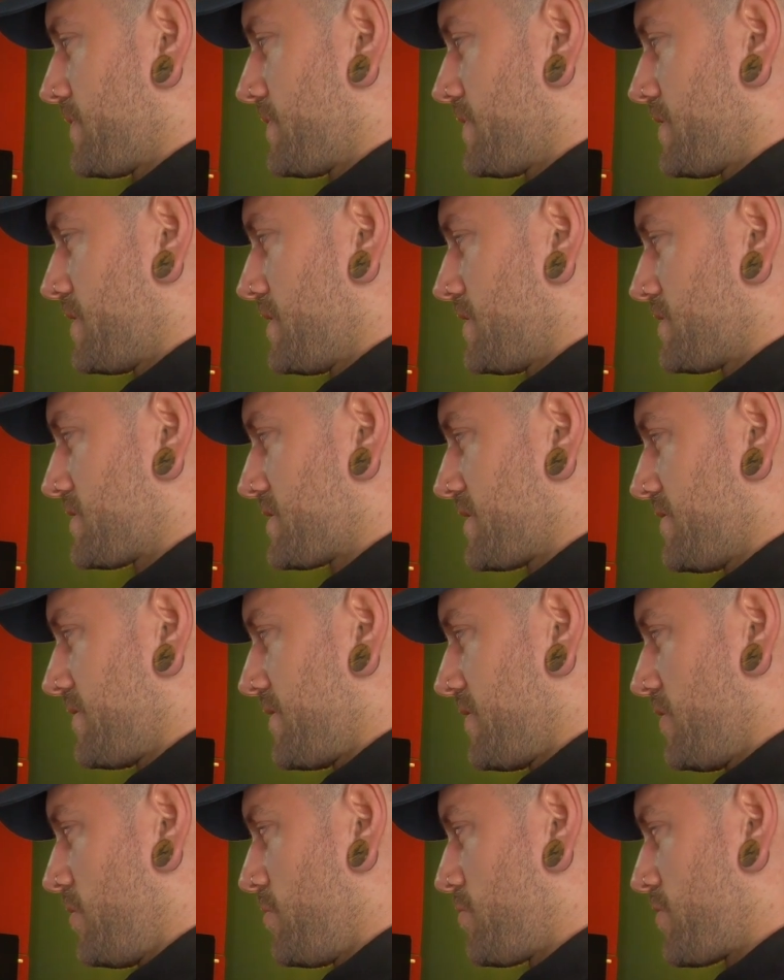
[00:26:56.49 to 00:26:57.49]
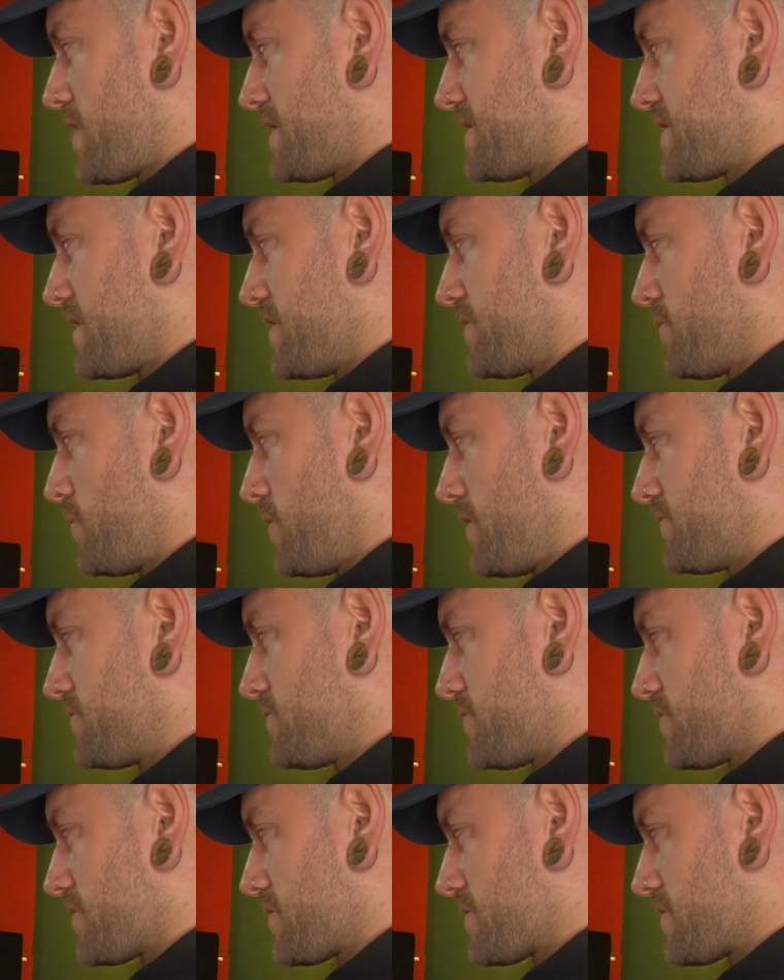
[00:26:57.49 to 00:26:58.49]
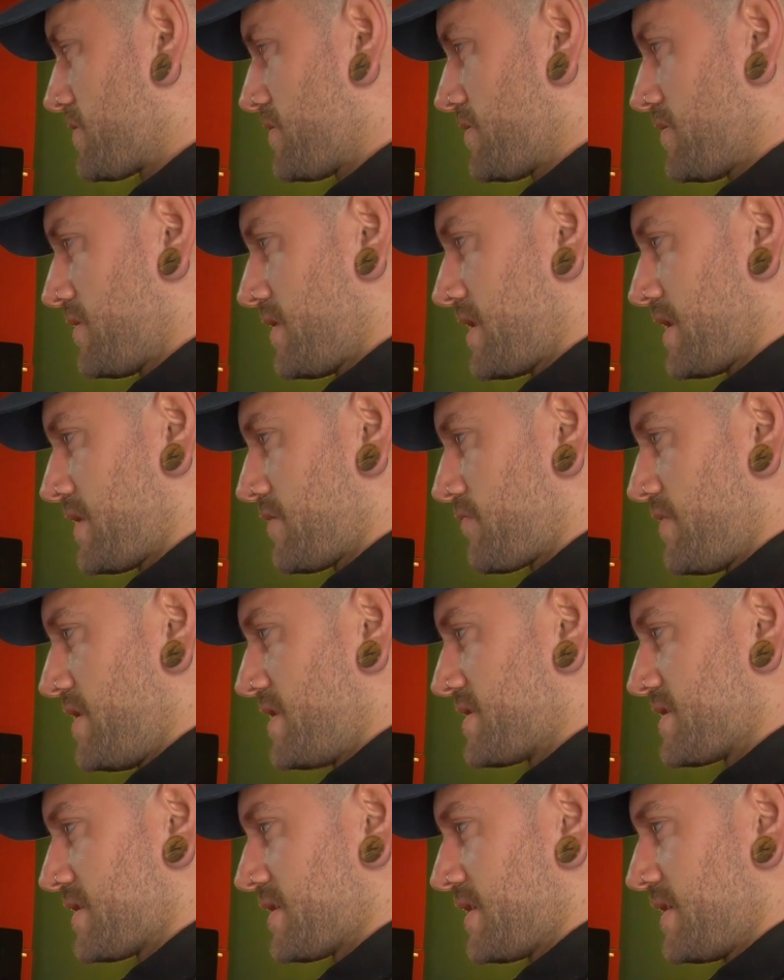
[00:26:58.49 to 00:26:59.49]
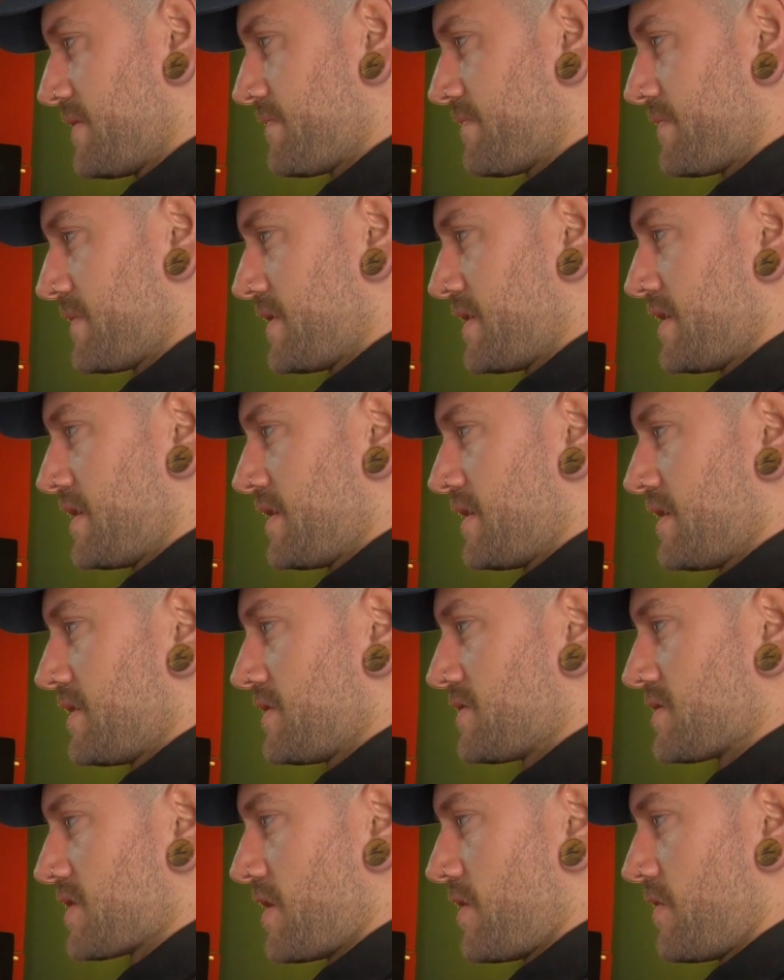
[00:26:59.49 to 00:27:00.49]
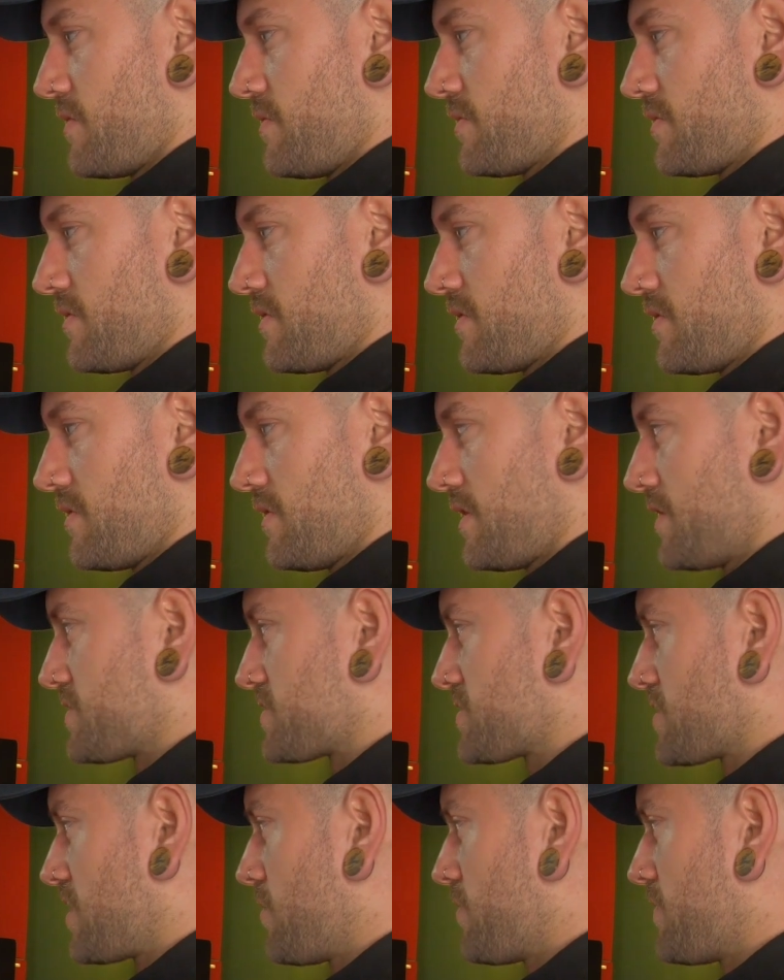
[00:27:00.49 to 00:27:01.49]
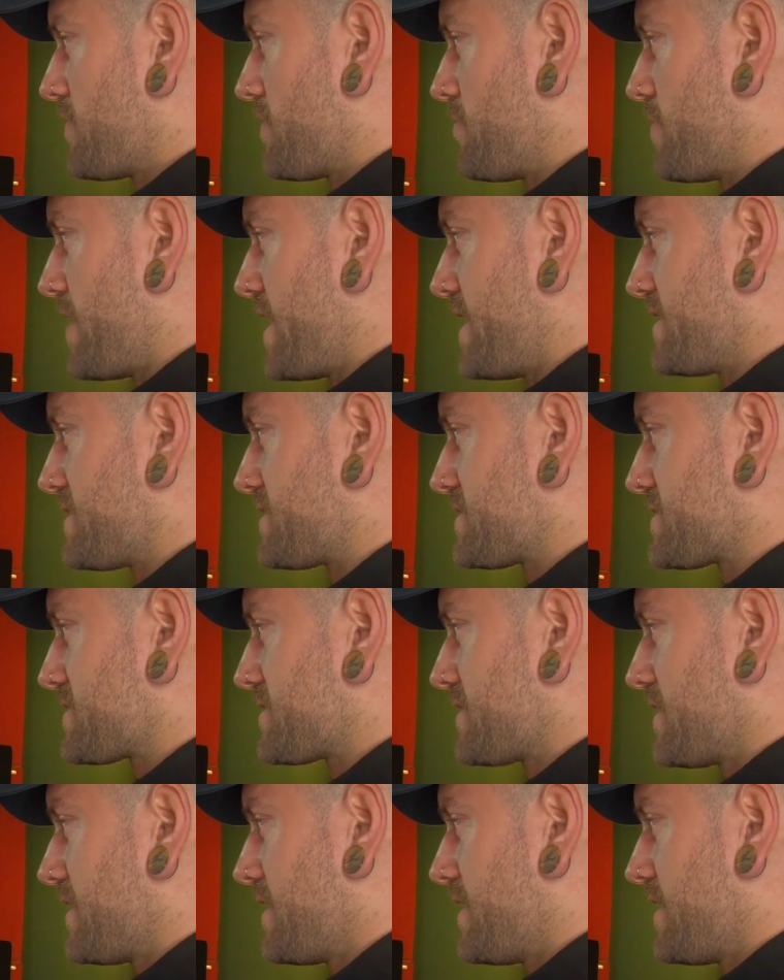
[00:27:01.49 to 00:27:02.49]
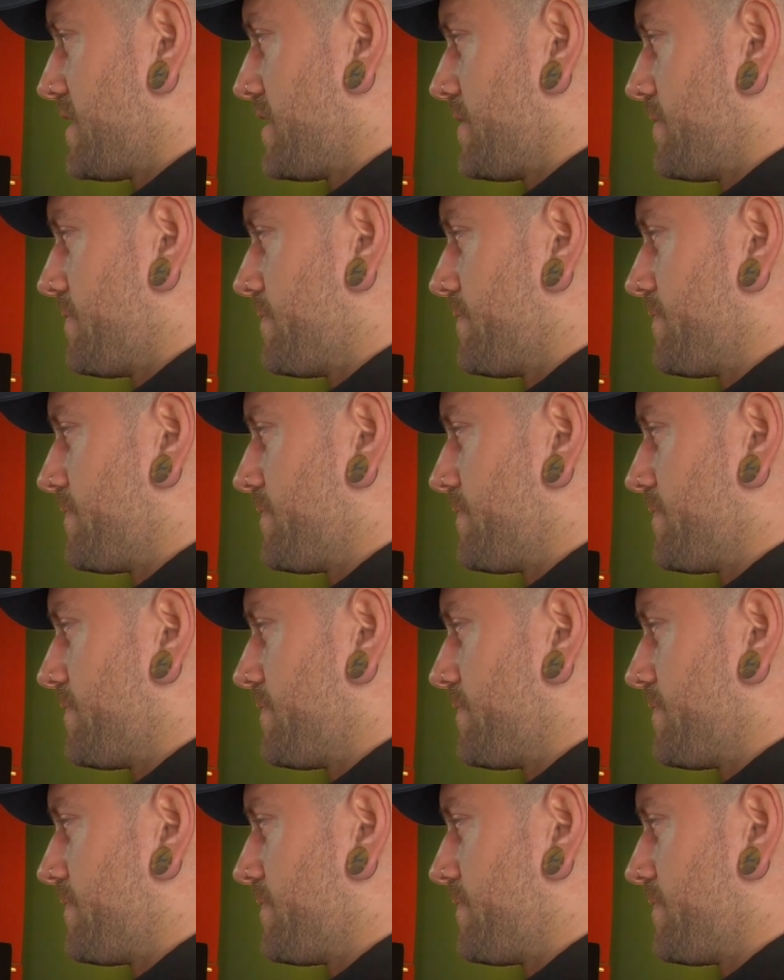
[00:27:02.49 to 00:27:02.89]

let's have a little breakdown of what I've done kind of recently. So let's start with the bass. To